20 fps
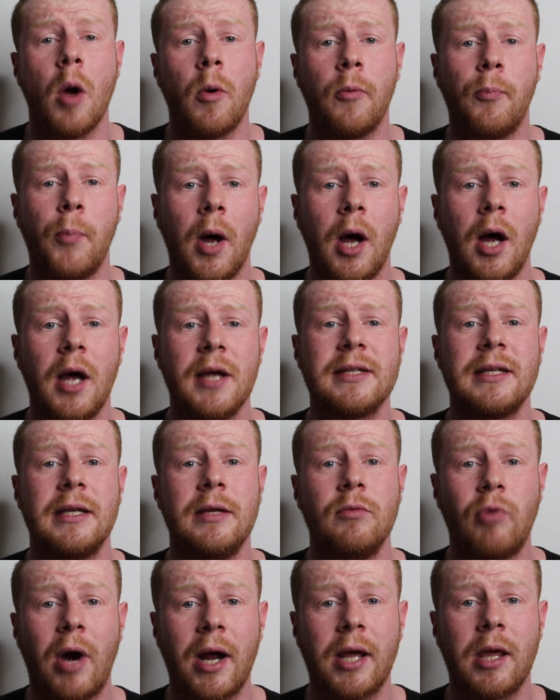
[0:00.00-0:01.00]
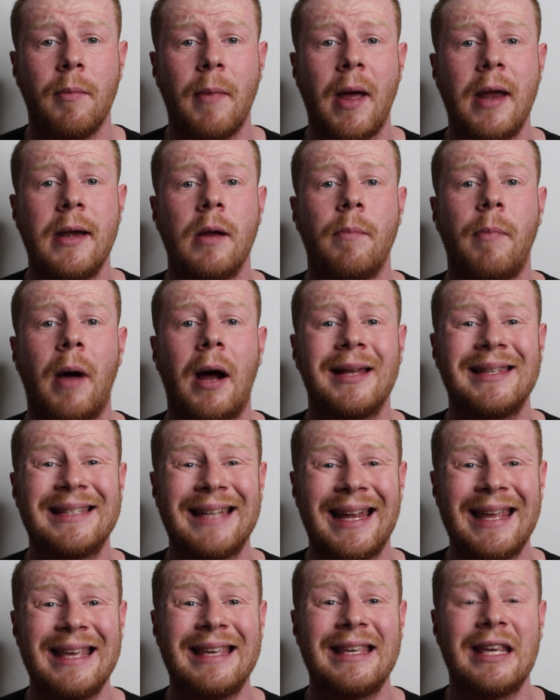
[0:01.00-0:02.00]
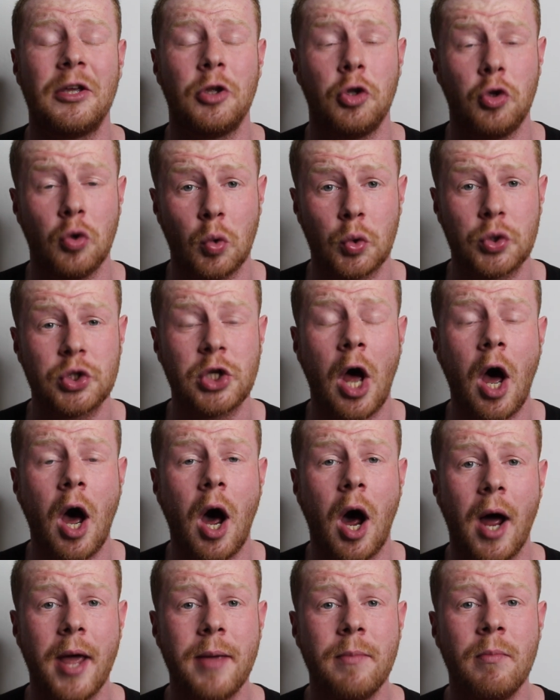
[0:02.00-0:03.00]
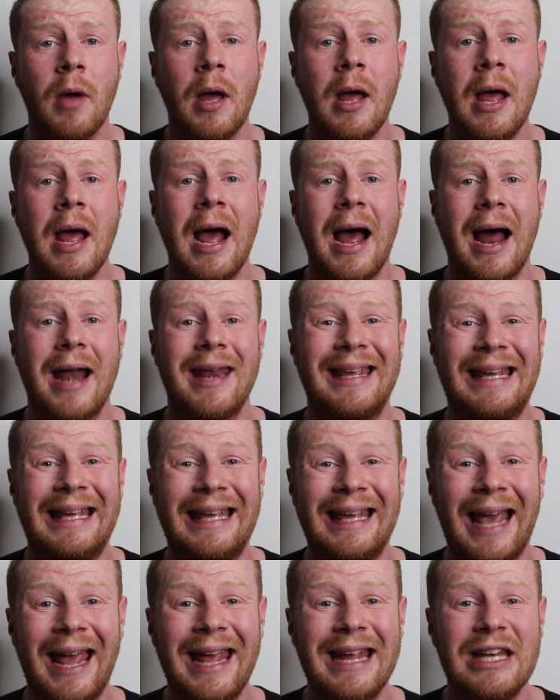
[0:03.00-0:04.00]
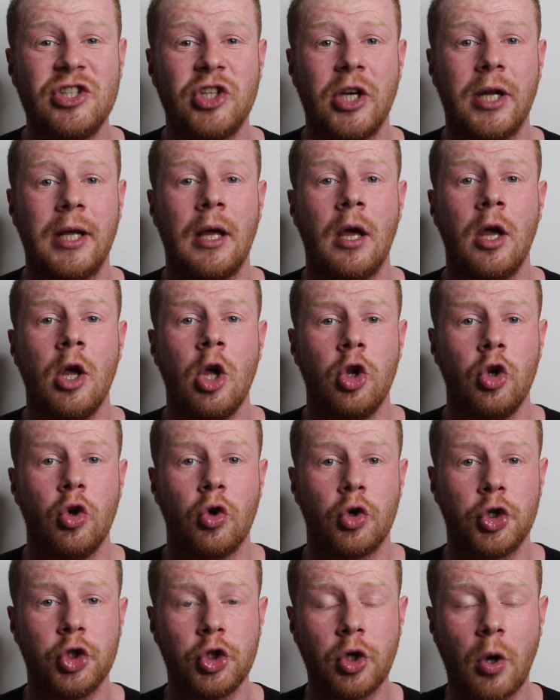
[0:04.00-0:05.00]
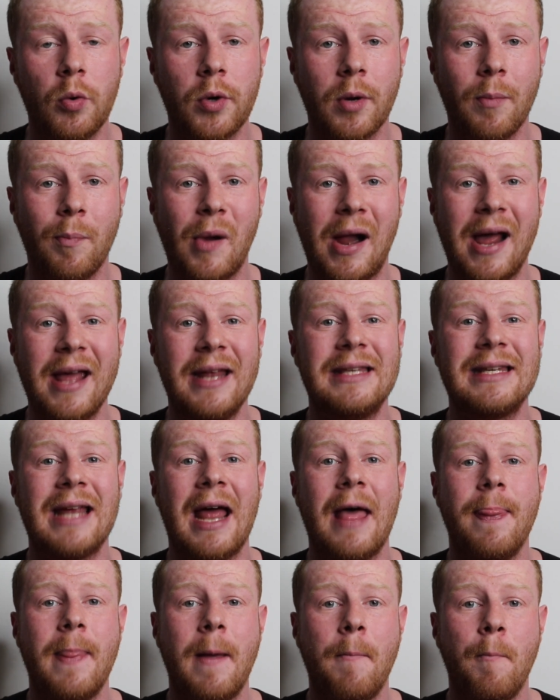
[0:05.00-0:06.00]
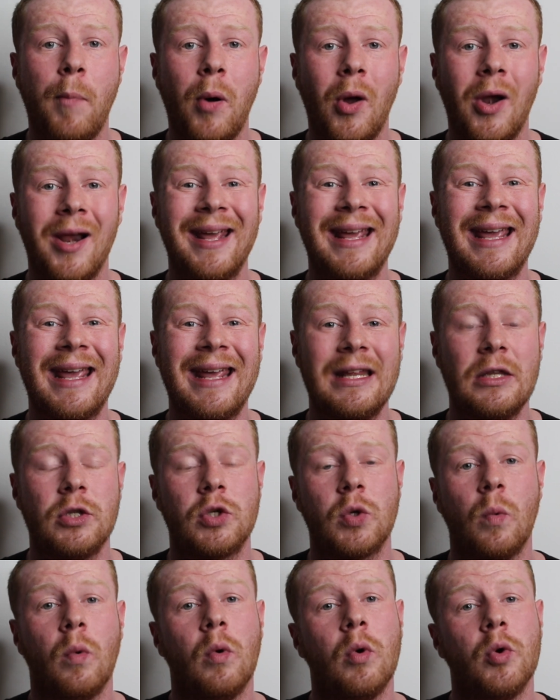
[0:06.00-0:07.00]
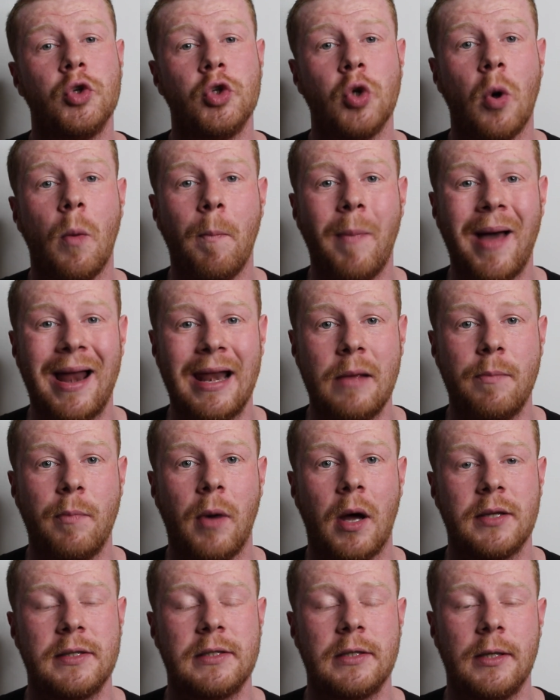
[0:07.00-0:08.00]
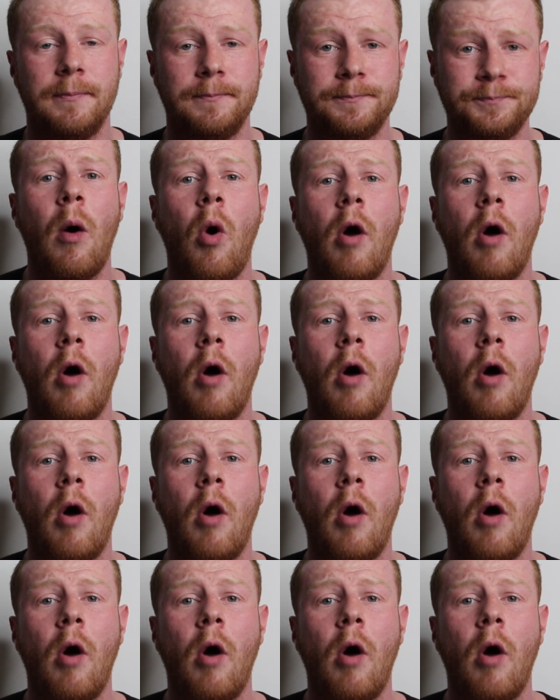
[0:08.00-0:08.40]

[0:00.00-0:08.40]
would personally recommend about taking your time and engaging your shoulder blades and then pulling in towards your belly button. Now